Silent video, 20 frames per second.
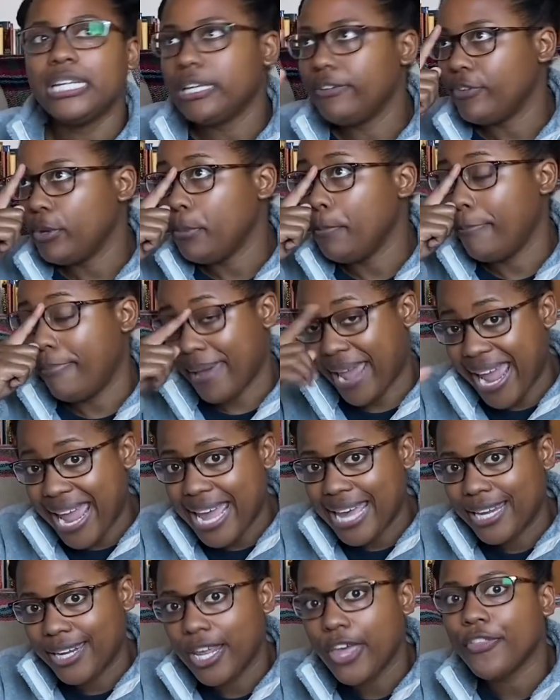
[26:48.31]
even
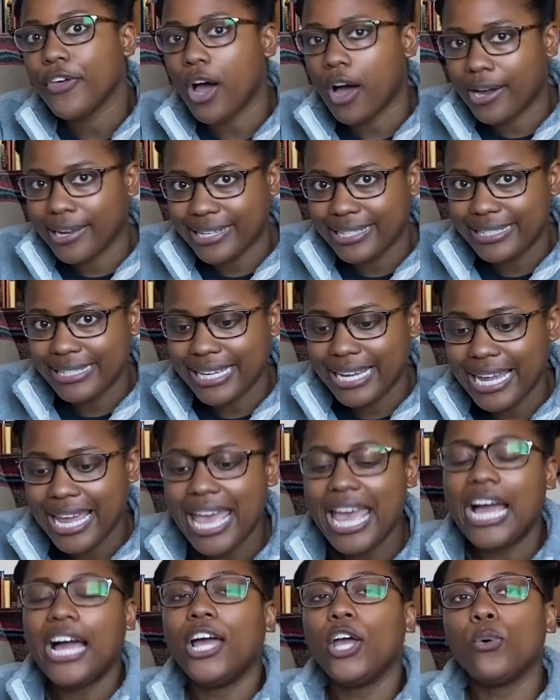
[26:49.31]
ban the Odyssey.
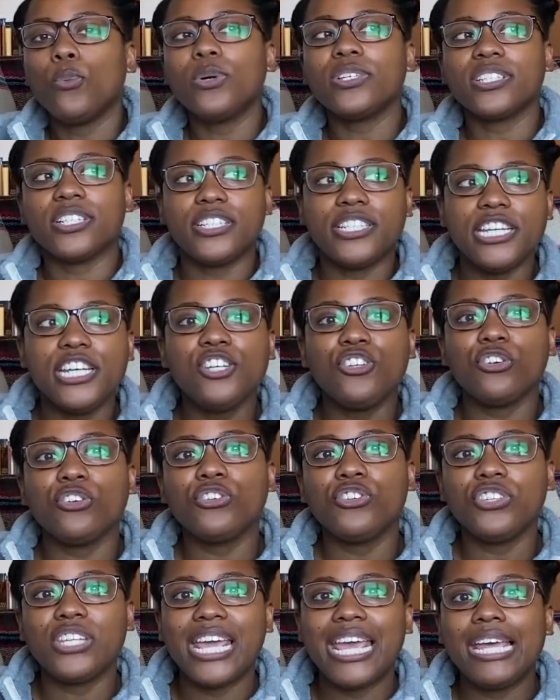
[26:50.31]
It was a teacher
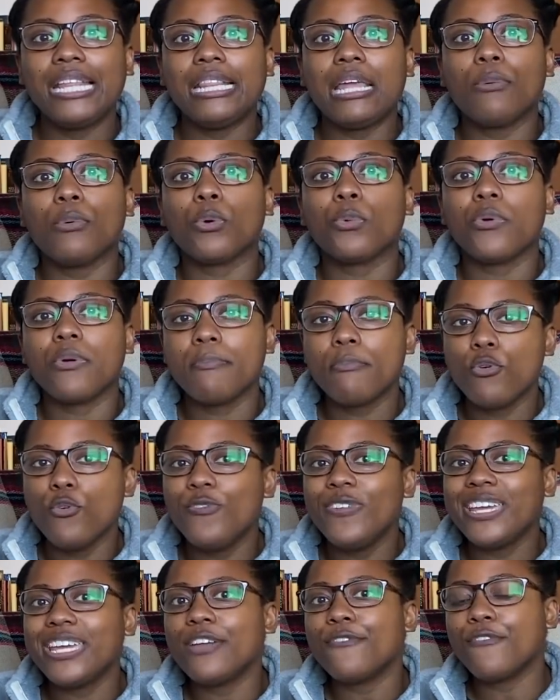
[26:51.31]
saying they were
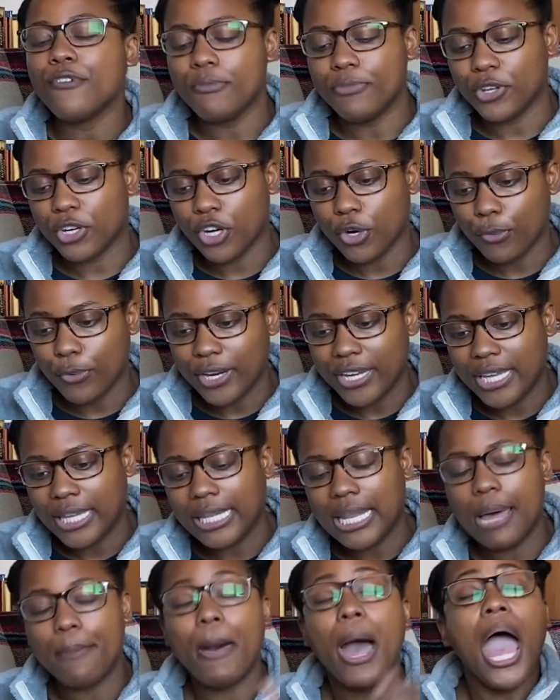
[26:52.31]
removing it from the
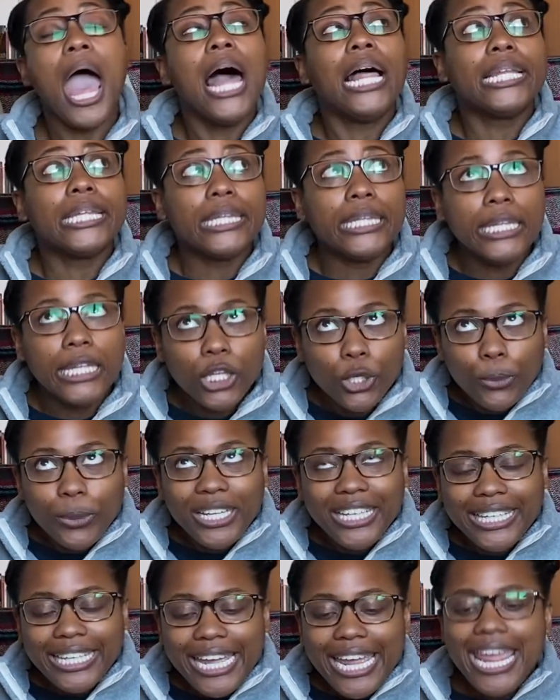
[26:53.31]
curriculum.
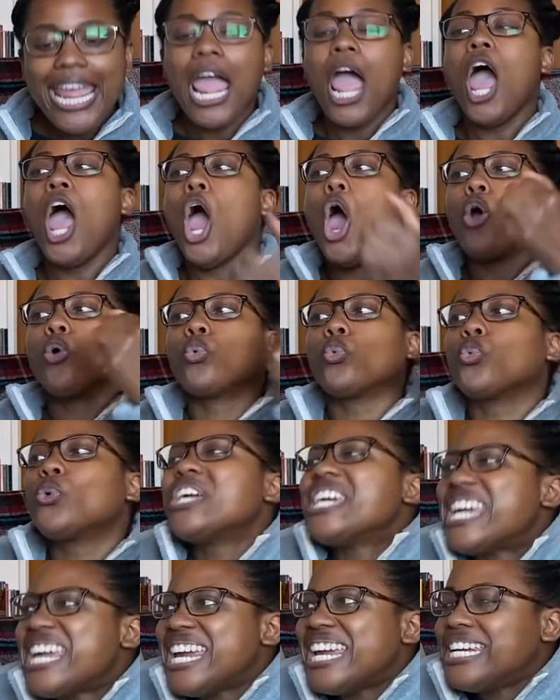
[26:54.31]
Literally
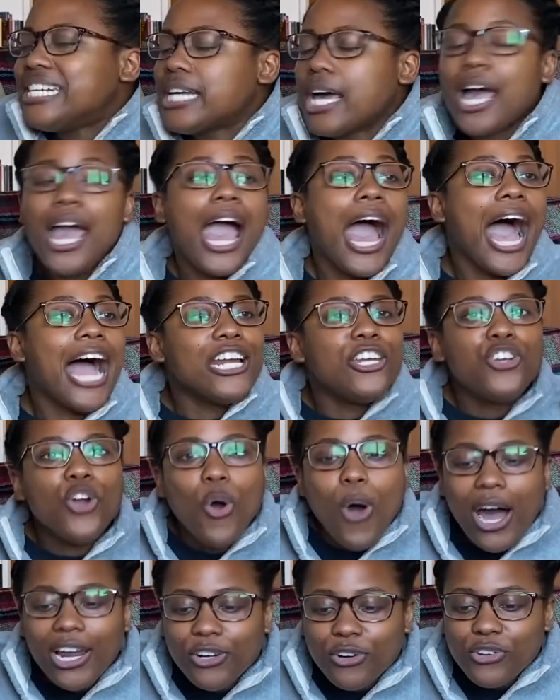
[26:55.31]
read. I
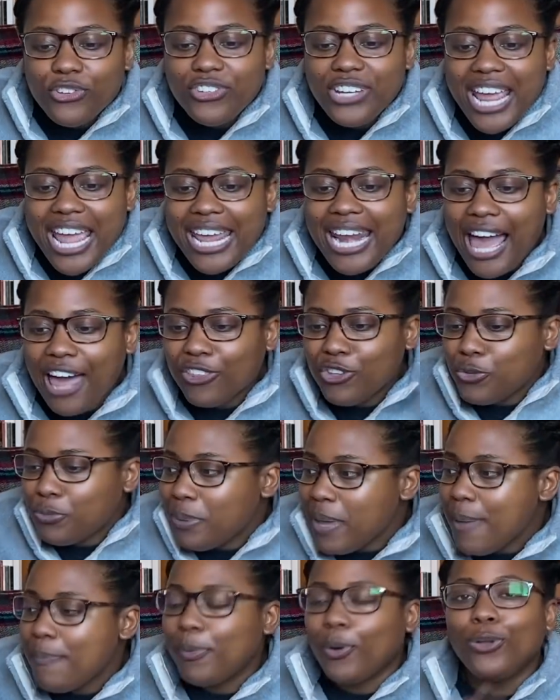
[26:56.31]
don't understand how these
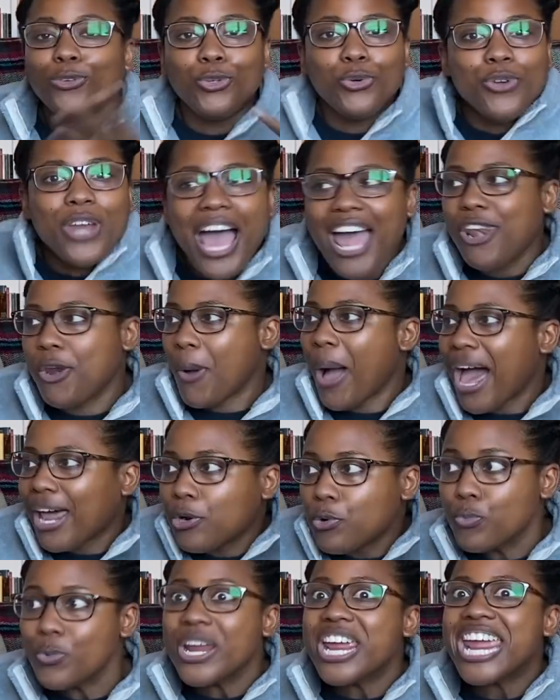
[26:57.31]
people do not know how
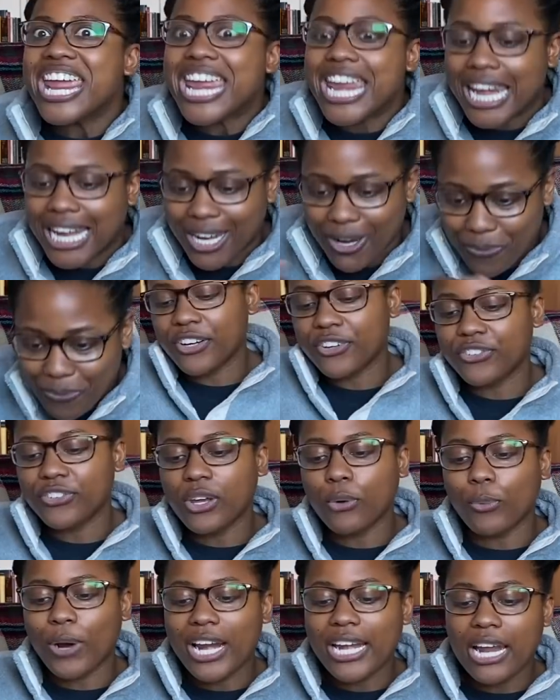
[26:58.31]
to read.
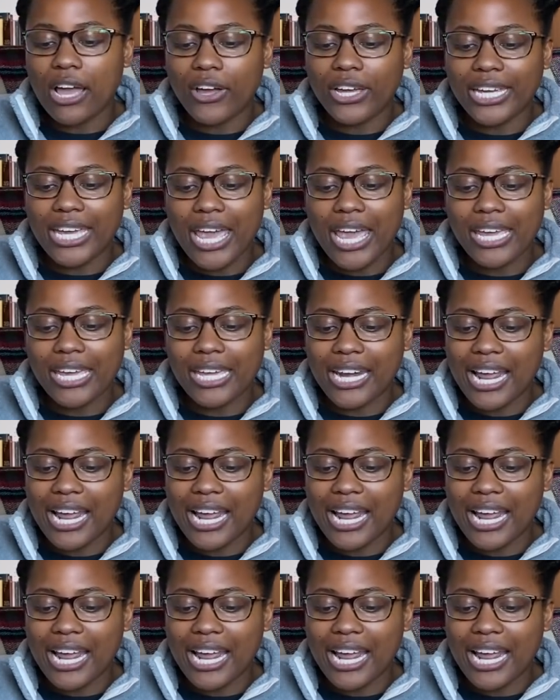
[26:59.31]
Right now, I can't get